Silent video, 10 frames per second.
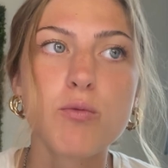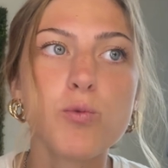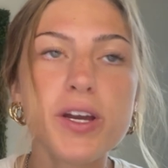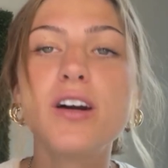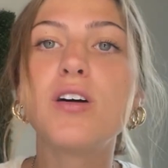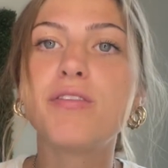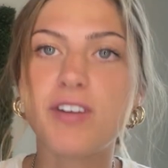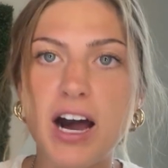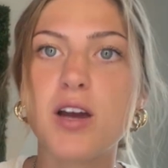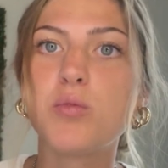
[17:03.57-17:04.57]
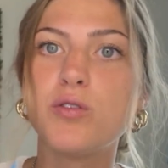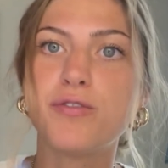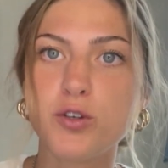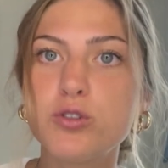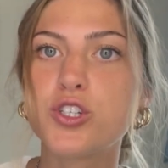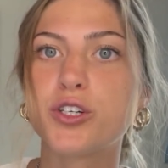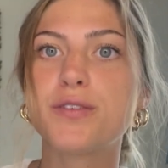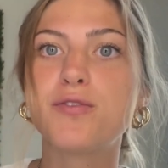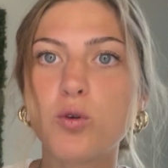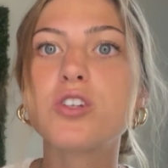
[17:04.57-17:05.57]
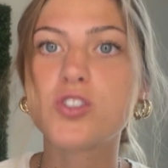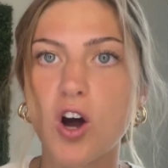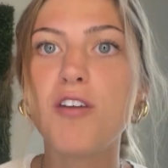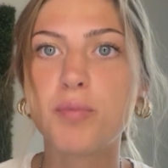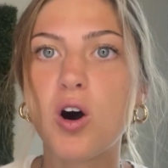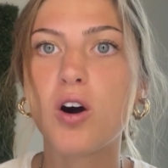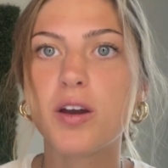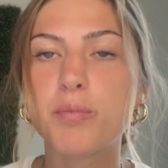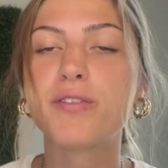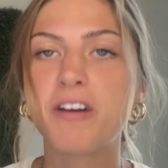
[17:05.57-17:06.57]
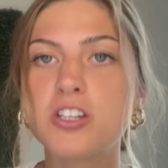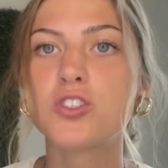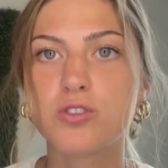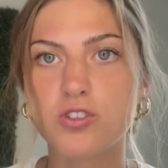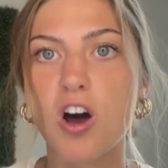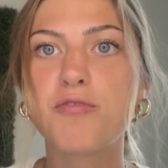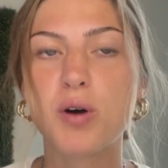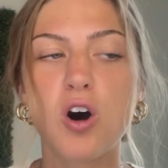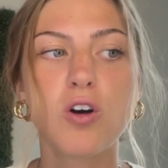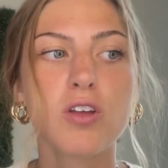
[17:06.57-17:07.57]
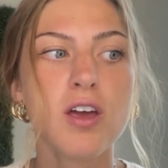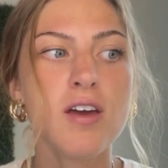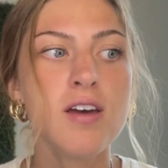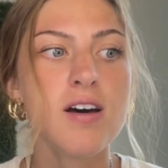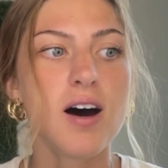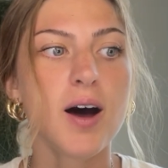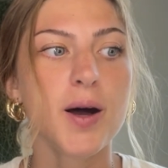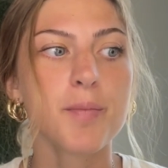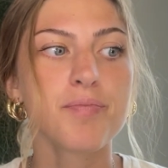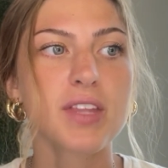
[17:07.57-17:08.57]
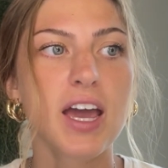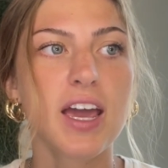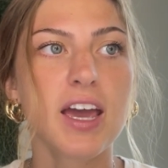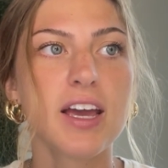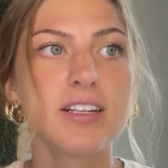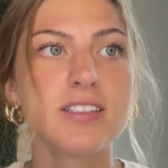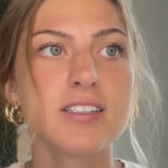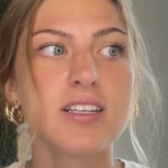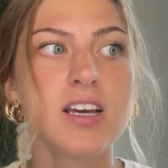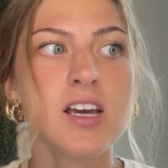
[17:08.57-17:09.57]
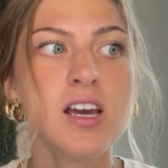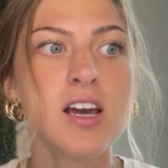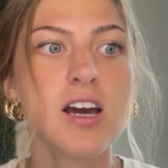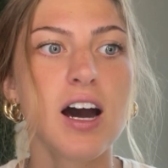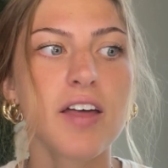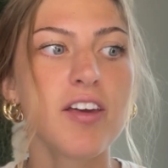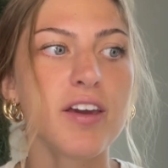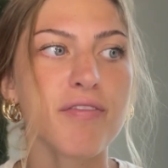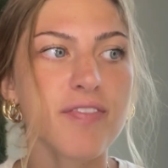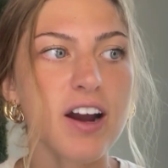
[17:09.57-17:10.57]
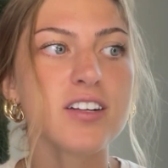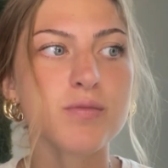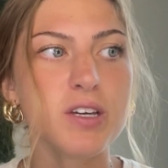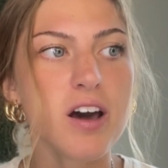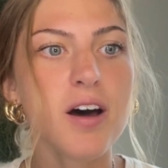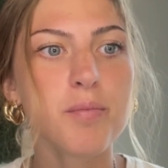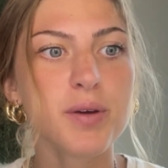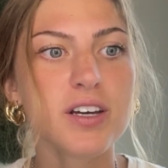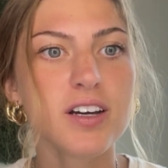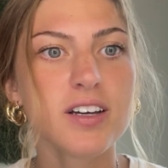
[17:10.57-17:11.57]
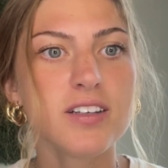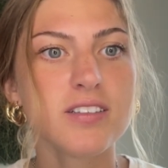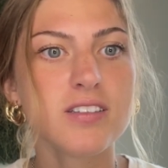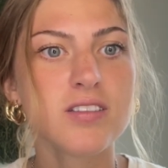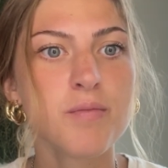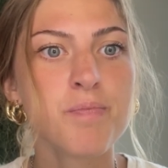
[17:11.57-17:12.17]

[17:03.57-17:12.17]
real viable future for softball and professional softball. And I think it fires me up because